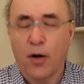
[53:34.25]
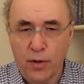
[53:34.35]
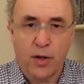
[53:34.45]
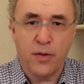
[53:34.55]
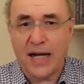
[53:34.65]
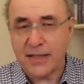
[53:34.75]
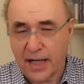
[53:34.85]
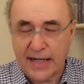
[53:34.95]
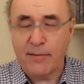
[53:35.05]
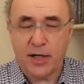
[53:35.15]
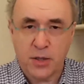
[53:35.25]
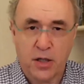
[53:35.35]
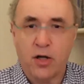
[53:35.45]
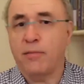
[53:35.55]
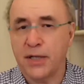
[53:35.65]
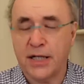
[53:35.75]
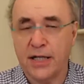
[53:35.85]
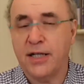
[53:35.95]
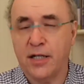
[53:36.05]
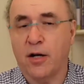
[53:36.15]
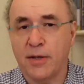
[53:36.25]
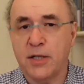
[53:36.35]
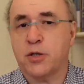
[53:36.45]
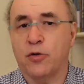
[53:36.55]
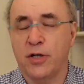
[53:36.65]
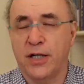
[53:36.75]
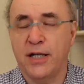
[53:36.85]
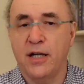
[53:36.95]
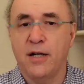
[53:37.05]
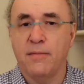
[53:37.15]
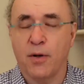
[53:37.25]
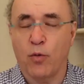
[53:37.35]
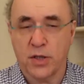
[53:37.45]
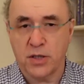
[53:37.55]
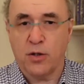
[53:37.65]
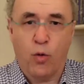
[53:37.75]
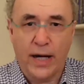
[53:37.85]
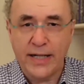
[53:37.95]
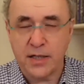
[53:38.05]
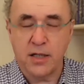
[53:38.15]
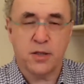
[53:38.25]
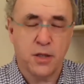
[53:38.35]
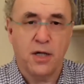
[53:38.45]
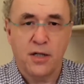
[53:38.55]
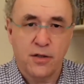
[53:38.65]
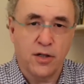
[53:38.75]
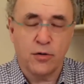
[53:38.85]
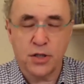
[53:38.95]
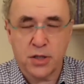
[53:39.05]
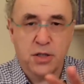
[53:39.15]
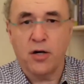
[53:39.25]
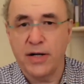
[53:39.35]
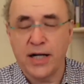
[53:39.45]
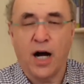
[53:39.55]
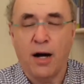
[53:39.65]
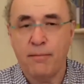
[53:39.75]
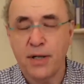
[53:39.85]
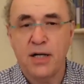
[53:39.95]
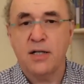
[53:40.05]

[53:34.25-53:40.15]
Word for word: although that dynamic is a complicated economic story that wasn't quite as you know just going up